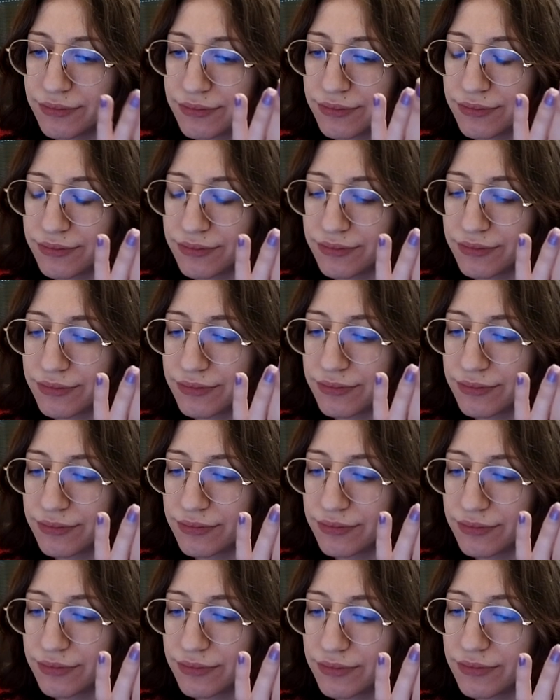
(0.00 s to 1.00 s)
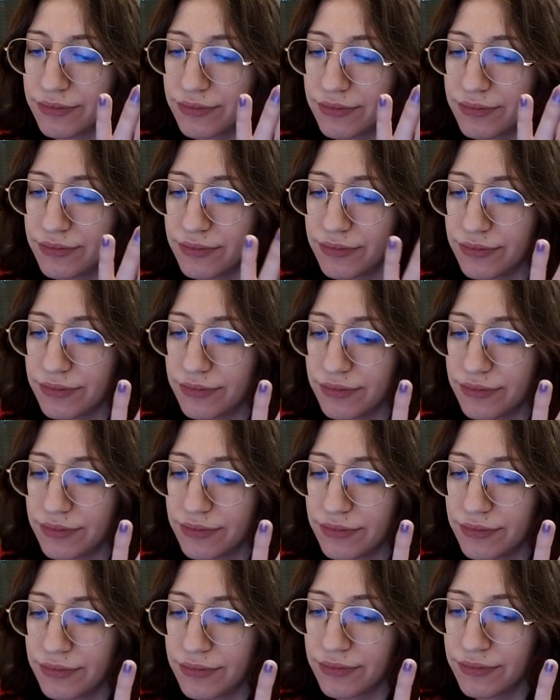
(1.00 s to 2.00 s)

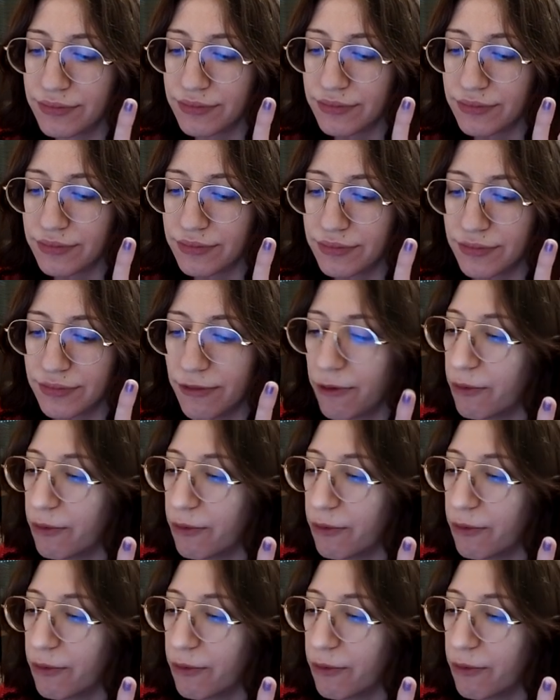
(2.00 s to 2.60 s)
[no speech]